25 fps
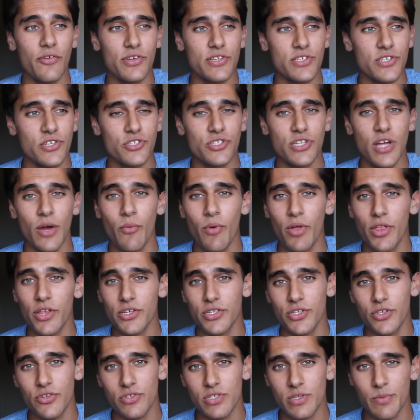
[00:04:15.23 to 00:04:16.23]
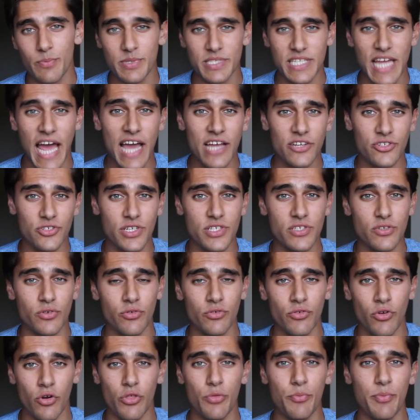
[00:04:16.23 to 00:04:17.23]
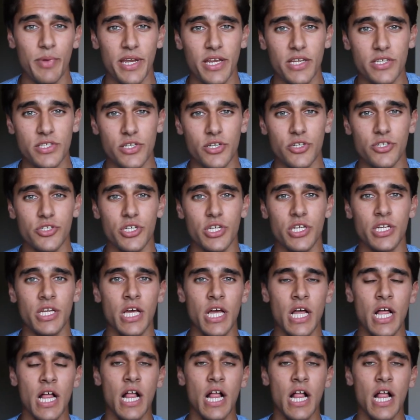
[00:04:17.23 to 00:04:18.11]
research on whether to use a podiatrist or an orthopedic surgeon.